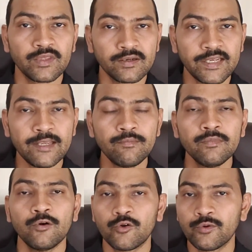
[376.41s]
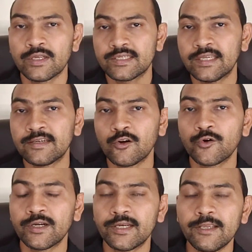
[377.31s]
team, or you can say internal
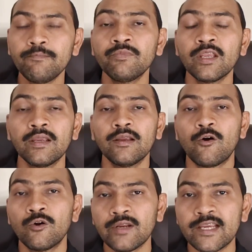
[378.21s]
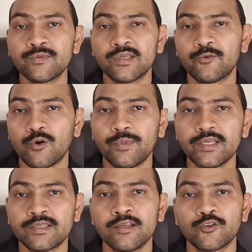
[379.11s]
audit team on IFC topics.